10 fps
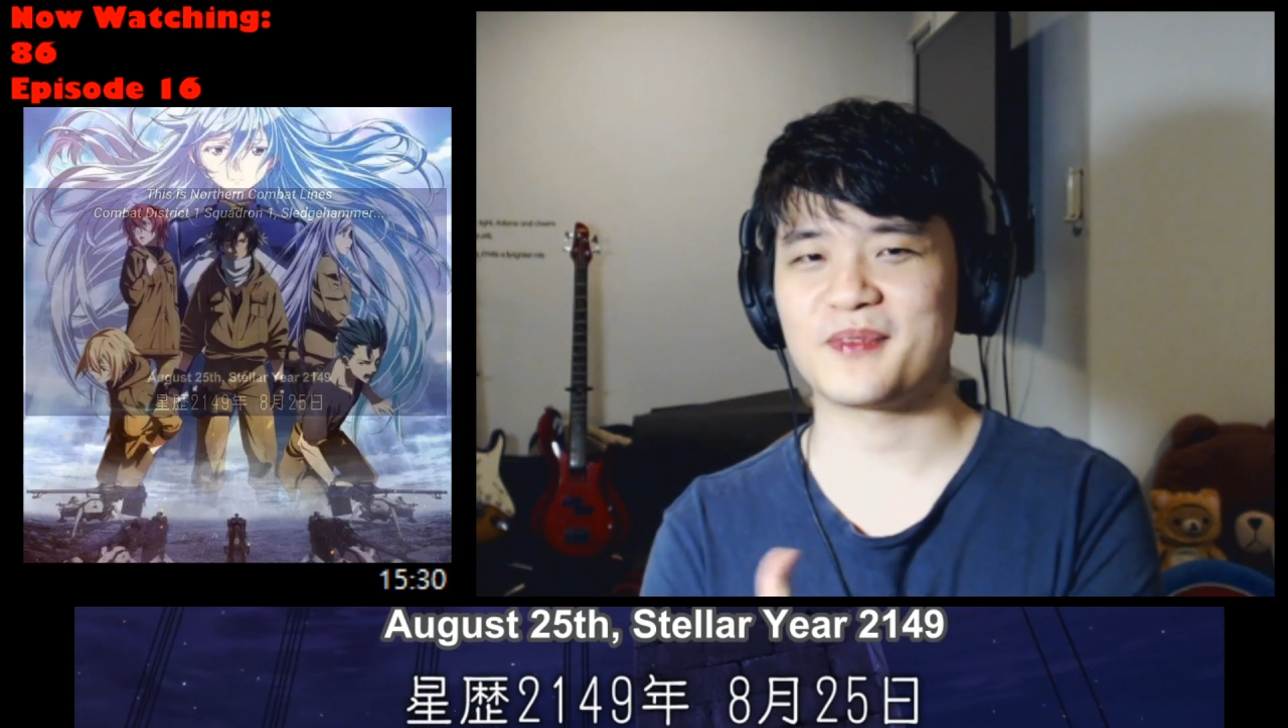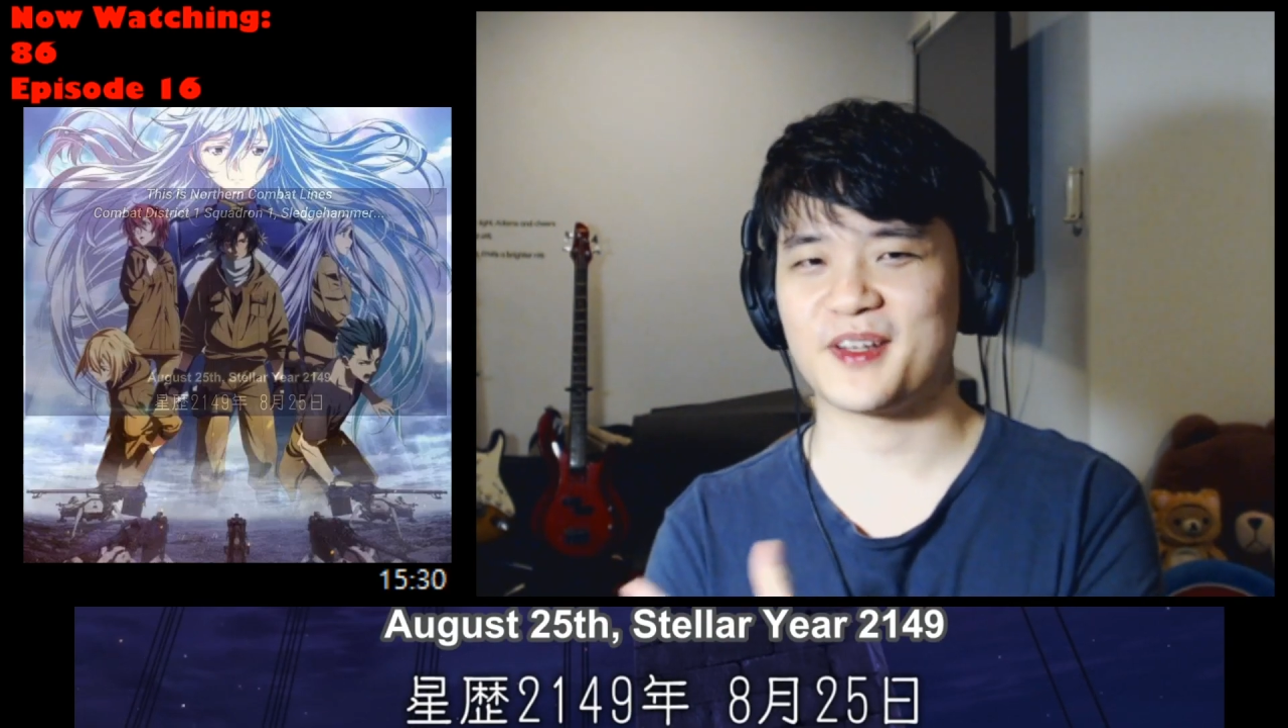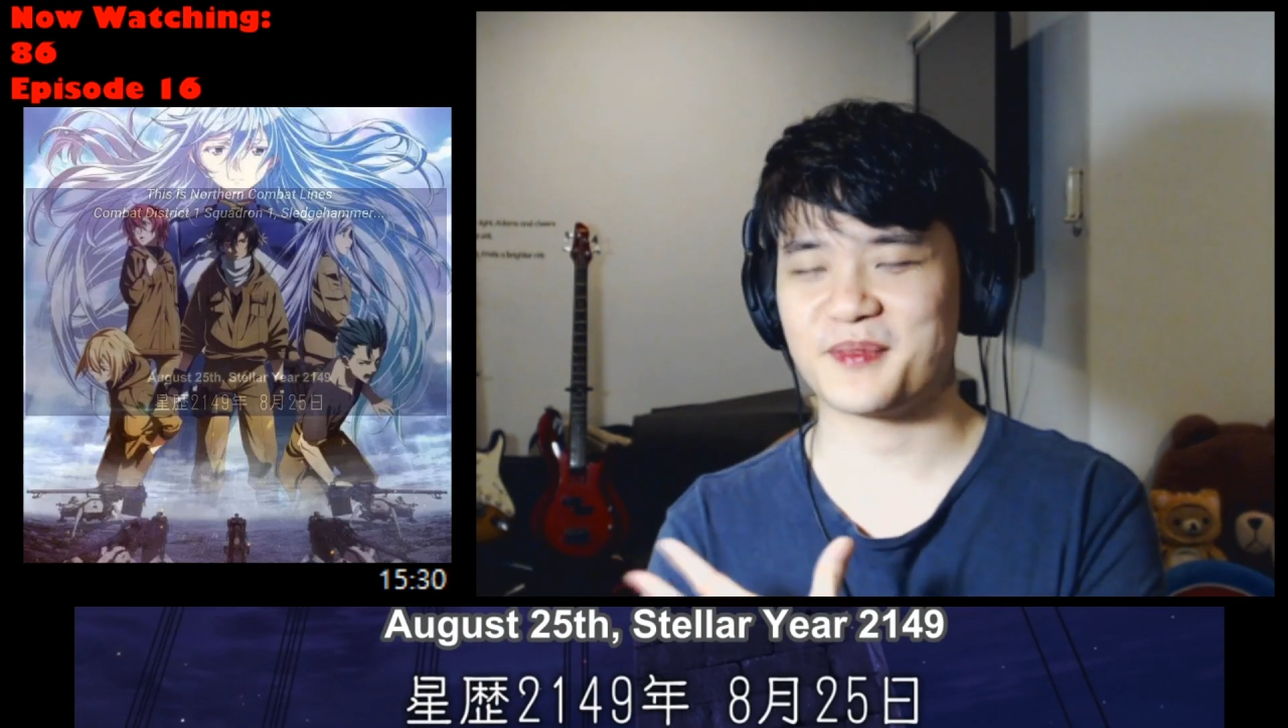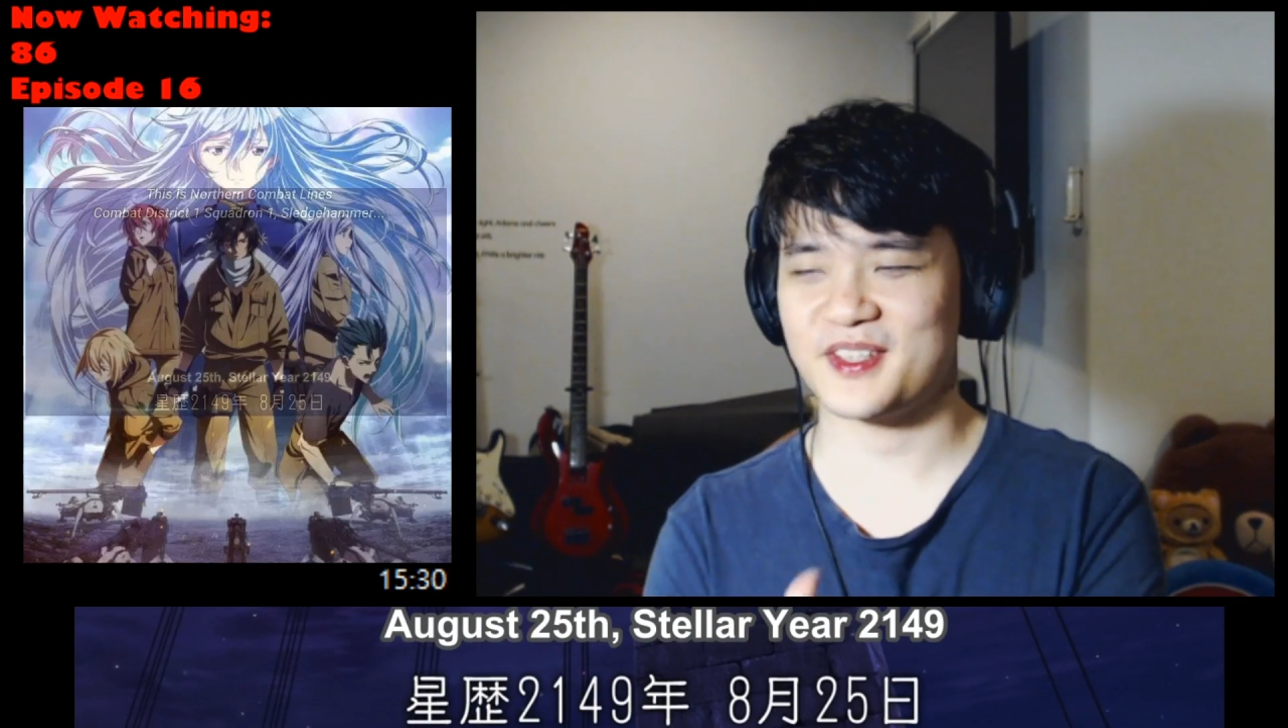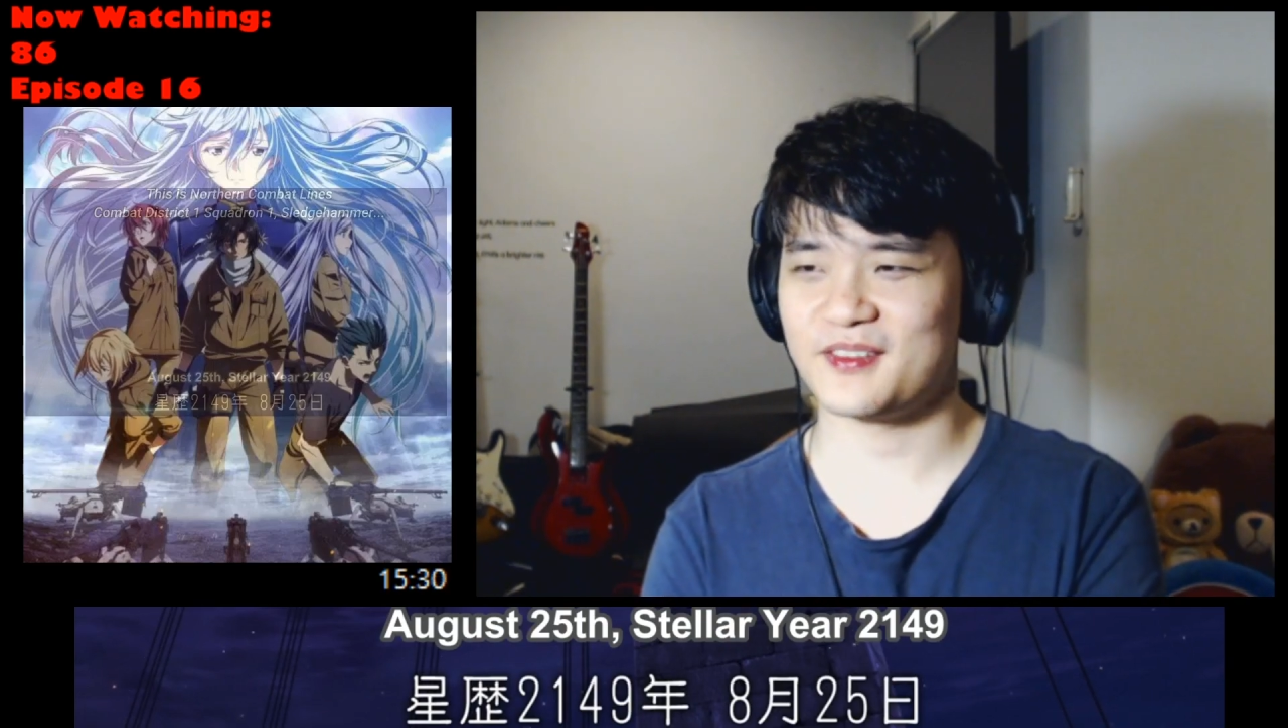by
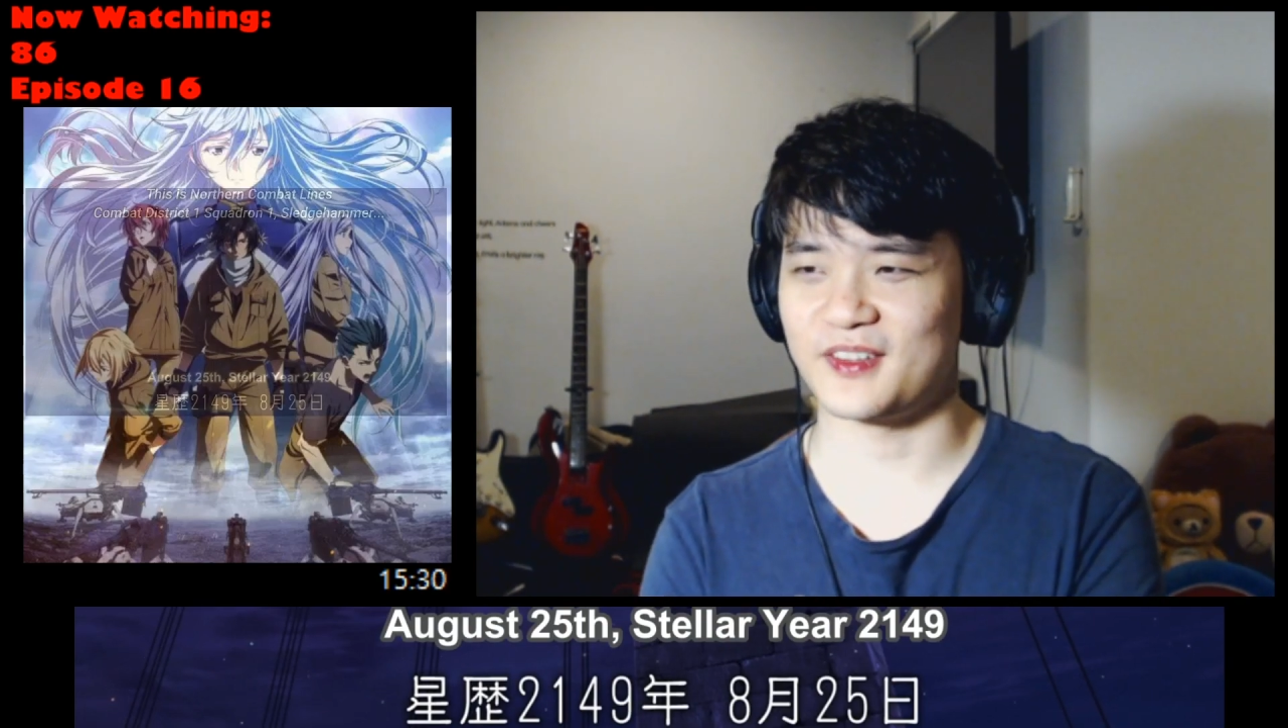himself,